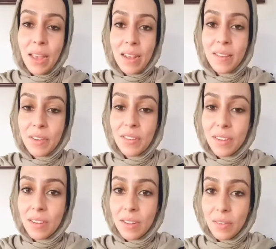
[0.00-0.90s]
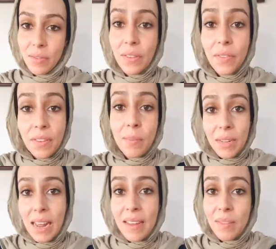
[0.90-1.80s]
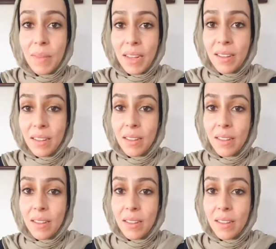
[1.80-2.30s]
especially if it's melasma,